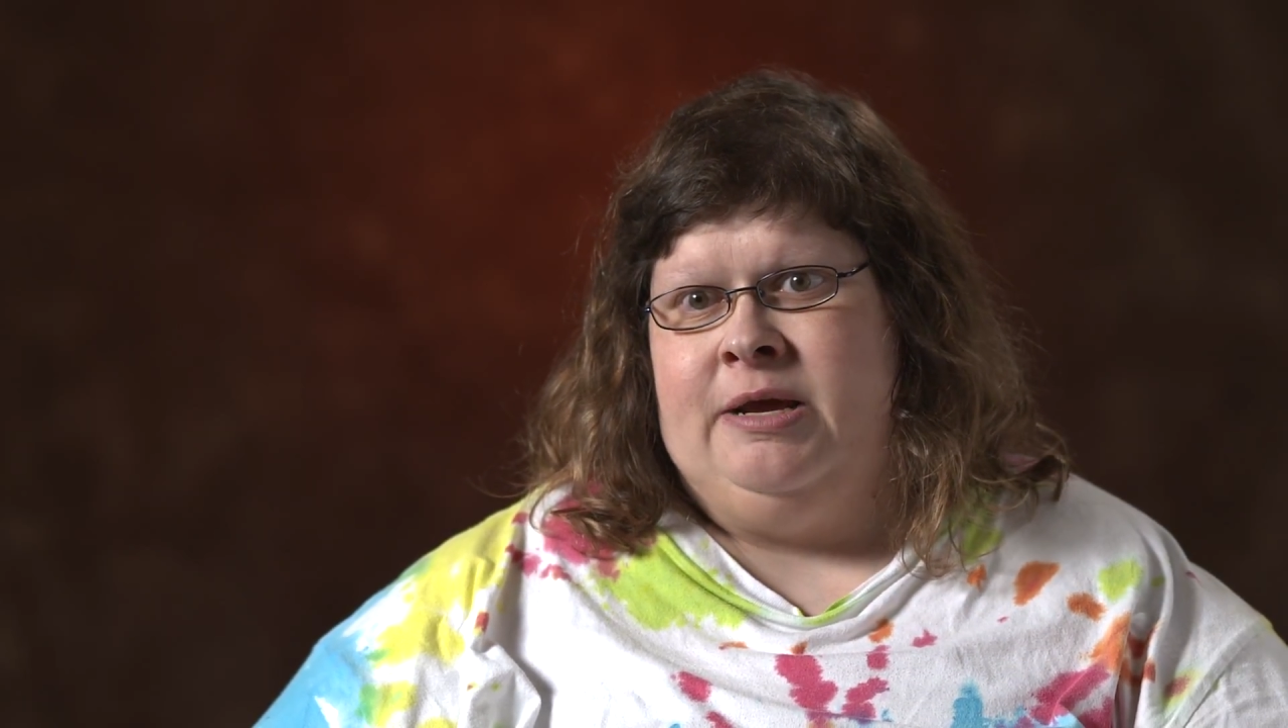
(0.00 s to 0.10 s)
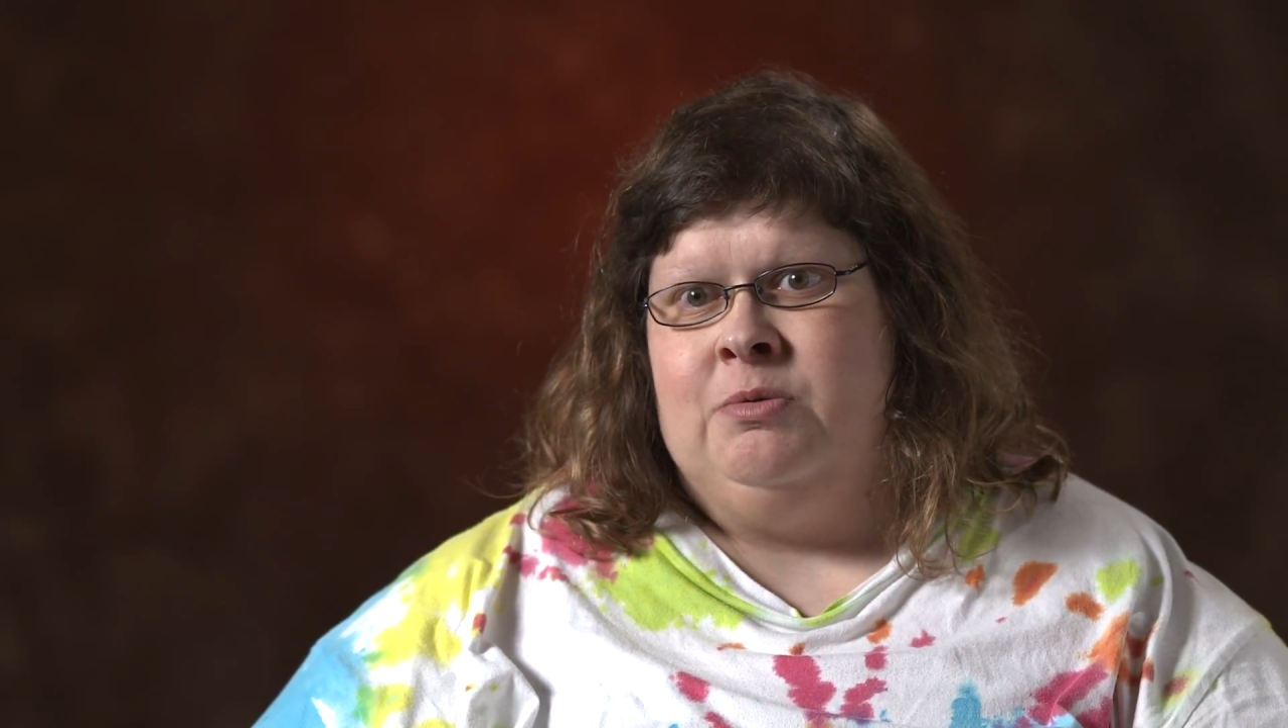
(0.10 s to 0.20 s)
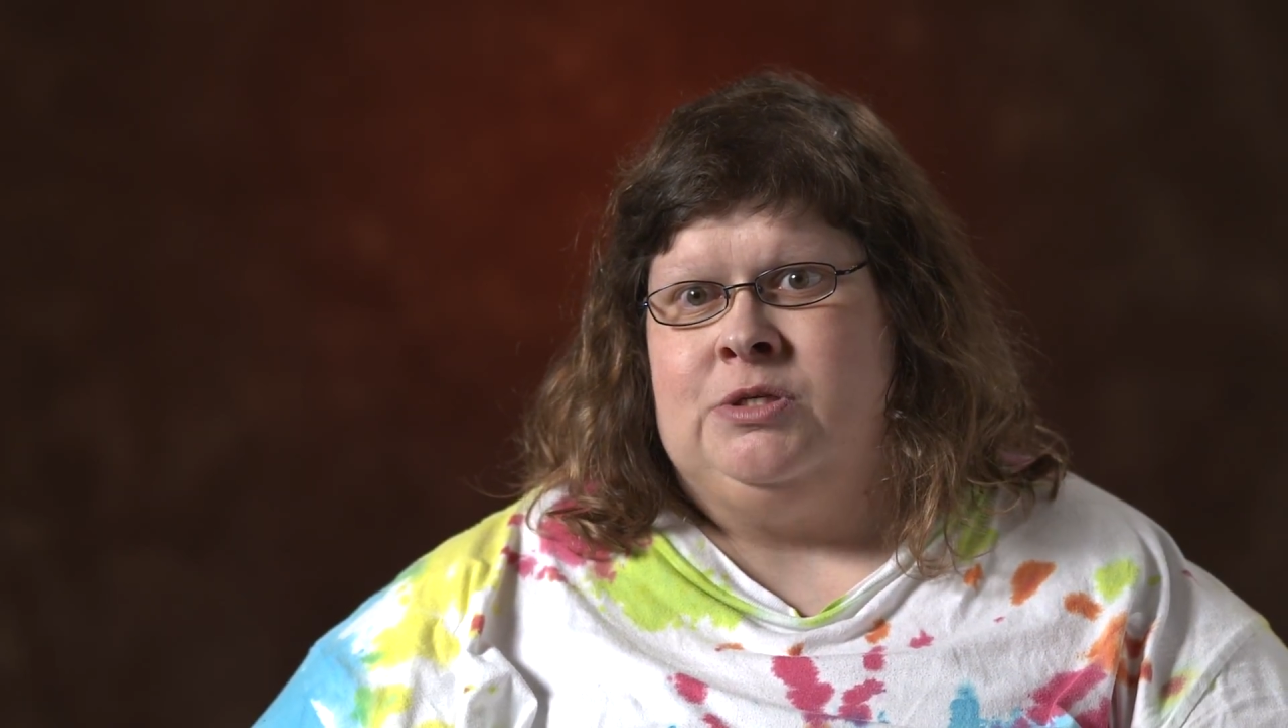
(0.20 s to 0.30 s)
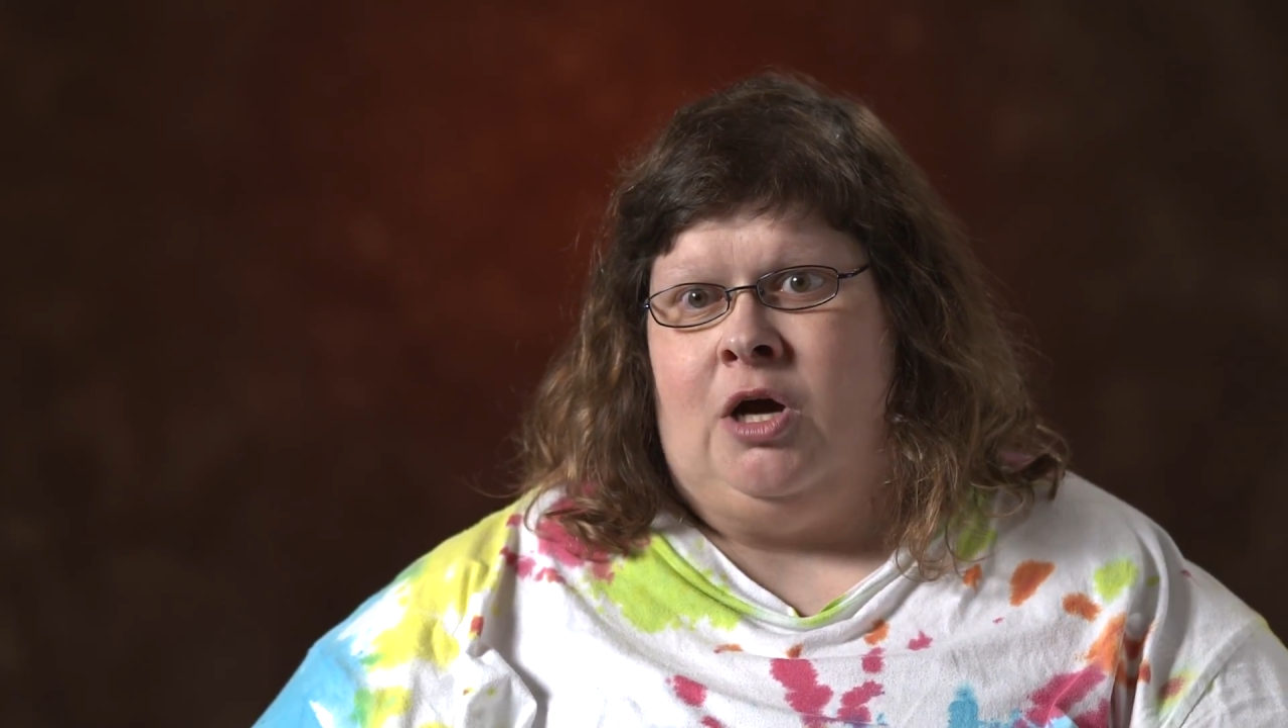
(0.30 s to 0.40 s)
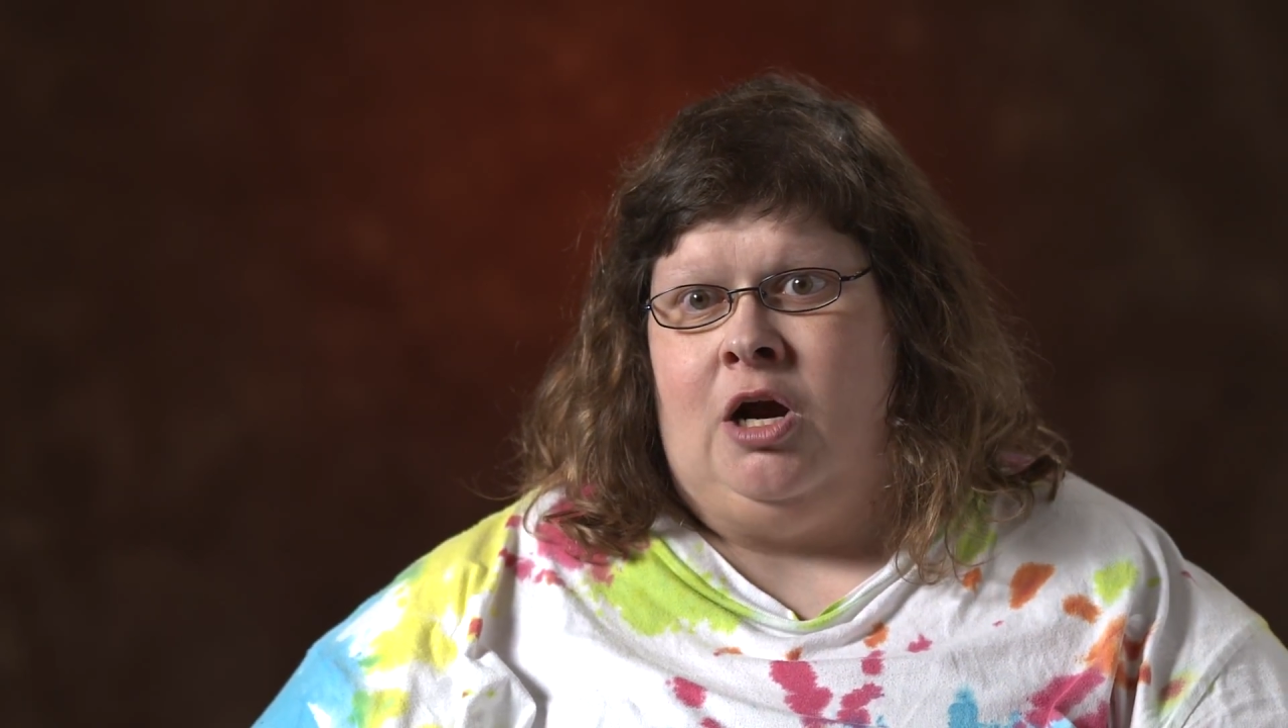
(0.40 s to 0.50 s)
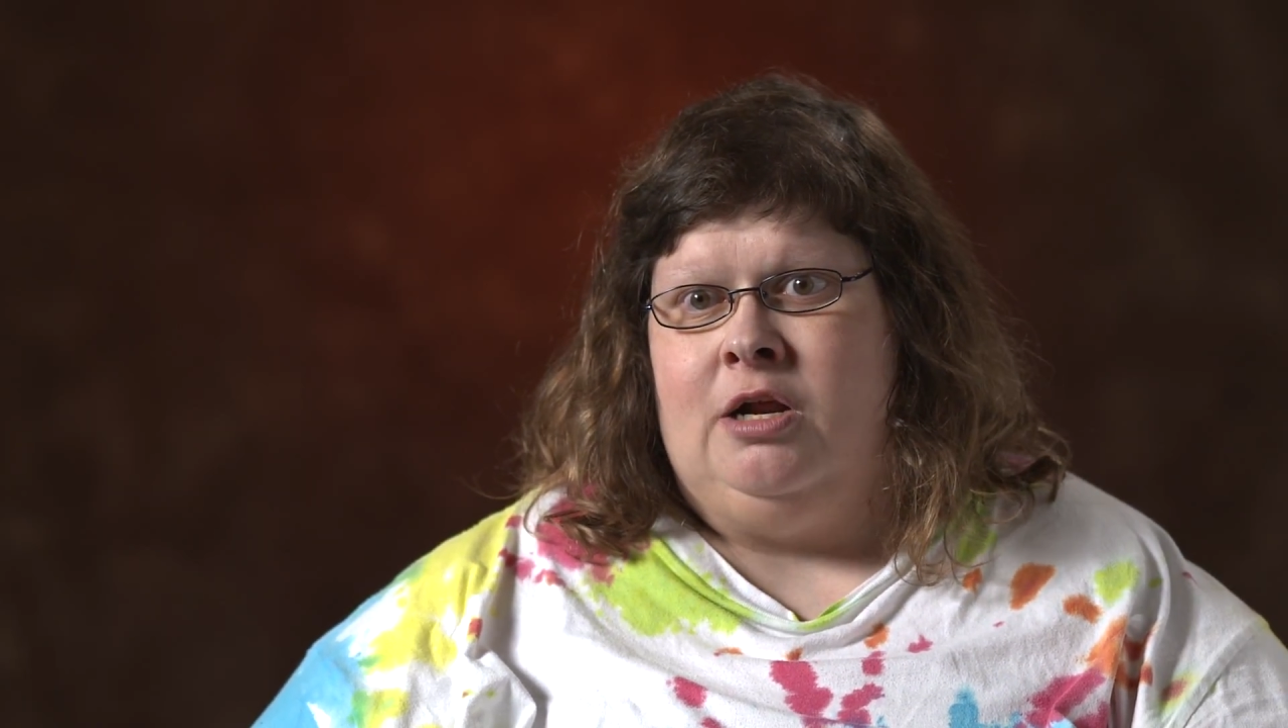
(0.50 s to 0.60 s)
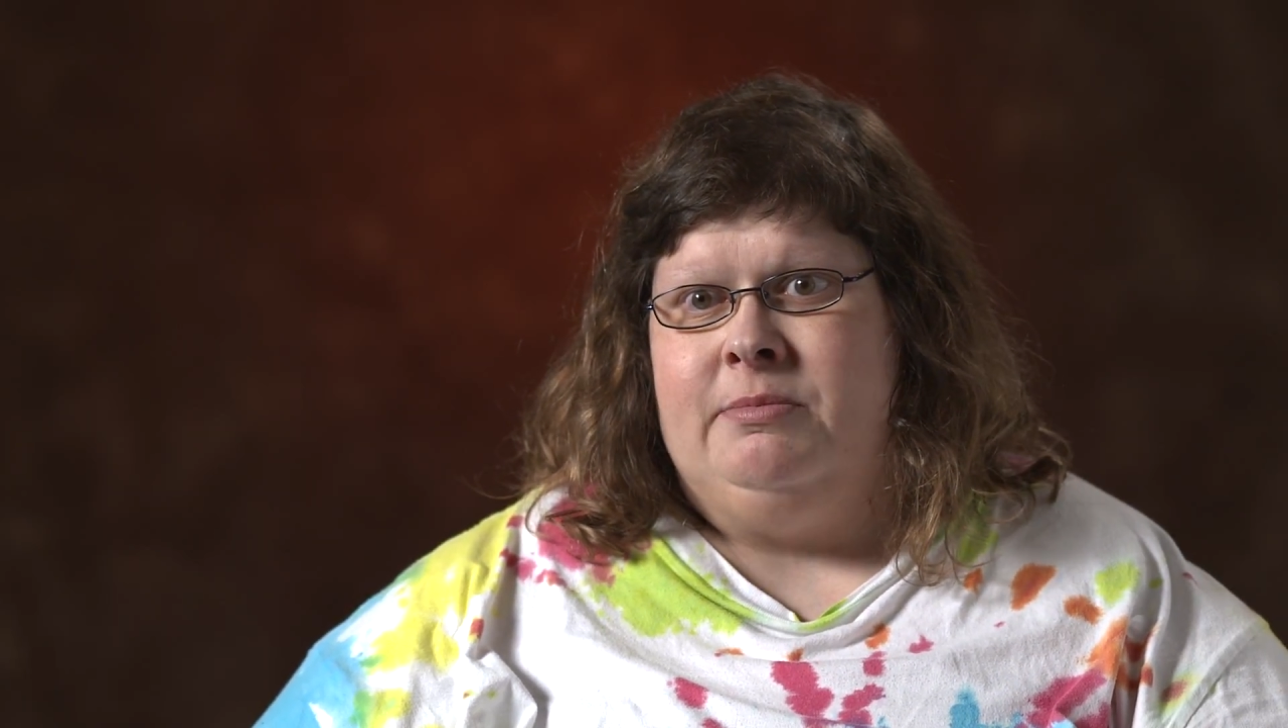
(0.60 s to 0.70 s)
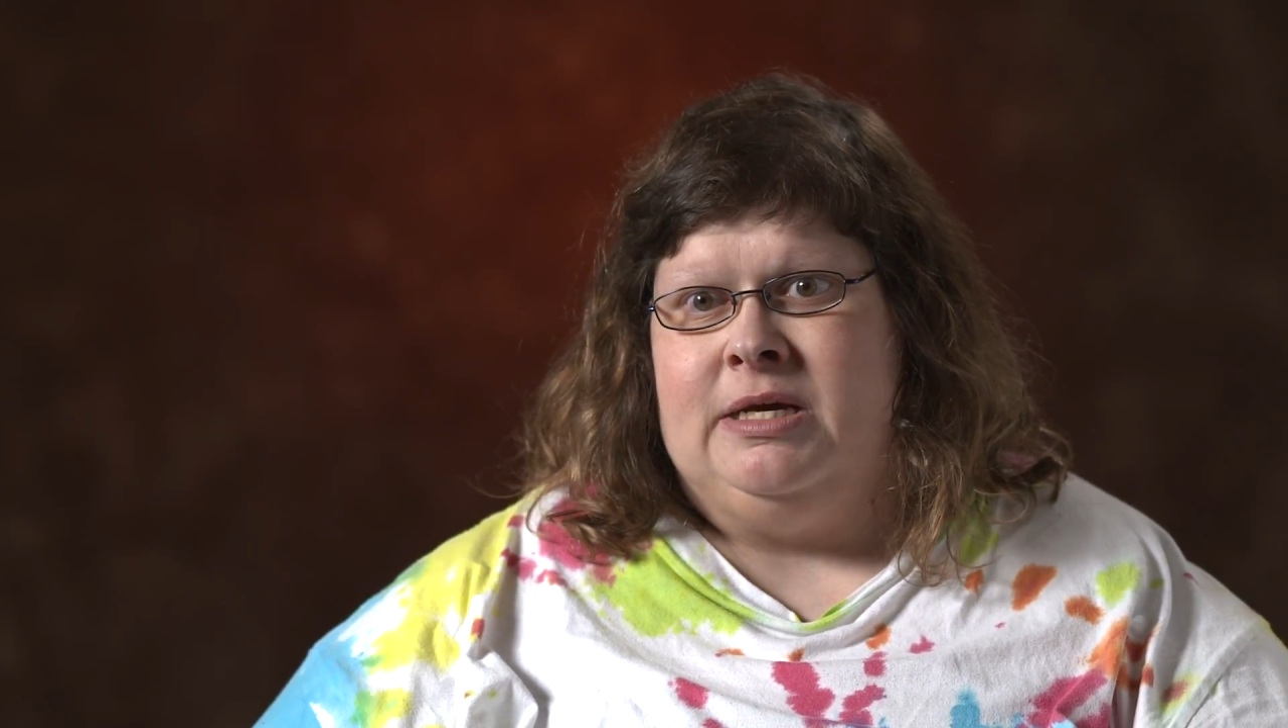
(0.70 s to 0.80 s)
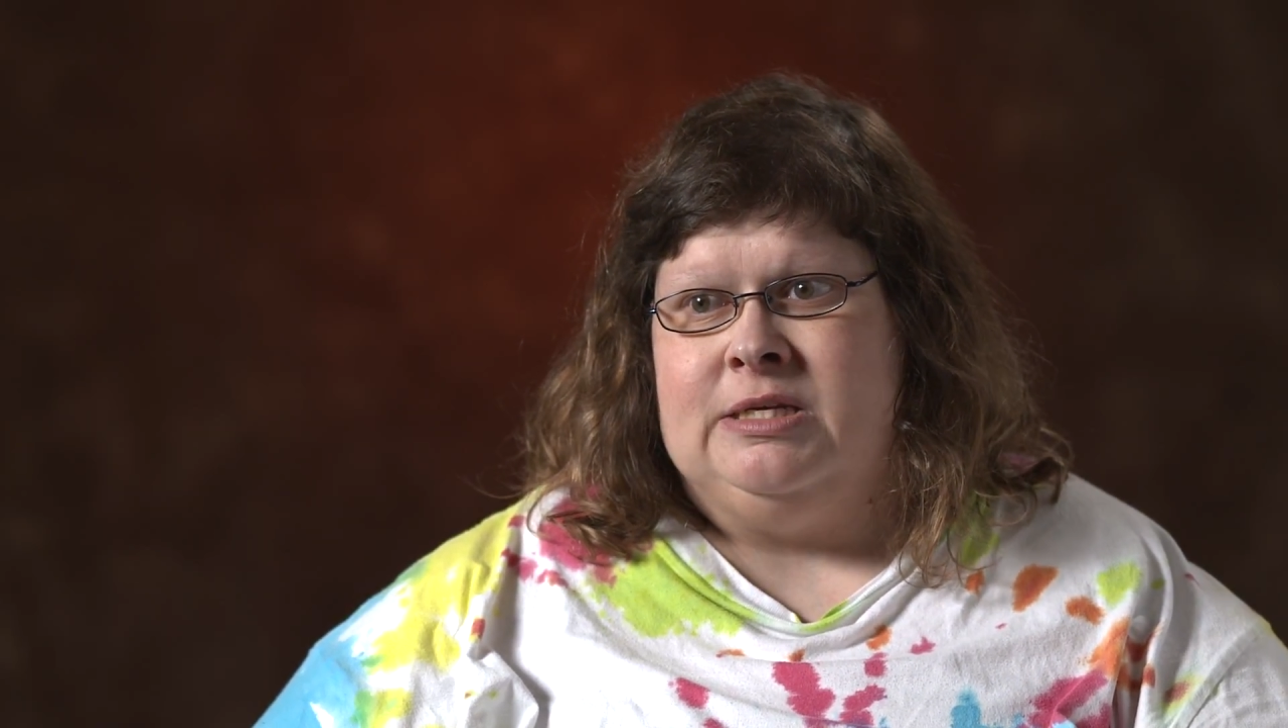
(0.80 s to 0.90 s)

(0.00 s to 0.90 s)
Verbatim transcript: it was hard on me